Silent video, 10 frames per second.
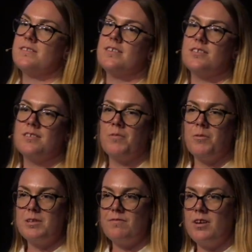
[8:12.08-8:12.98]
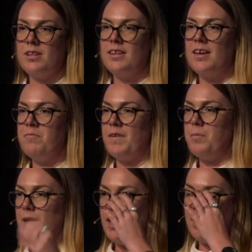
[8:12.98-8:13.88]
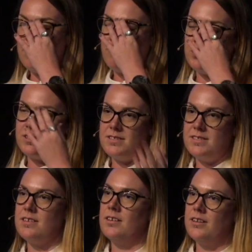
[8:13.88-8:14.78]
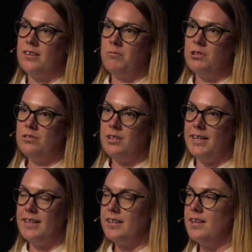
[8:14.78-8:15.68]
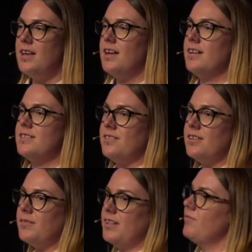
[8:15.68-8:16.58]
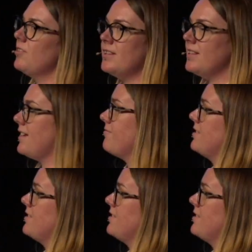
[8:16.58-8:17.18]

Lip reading: session where we defined the MVP of what this design guide would look like. And so that, given that that was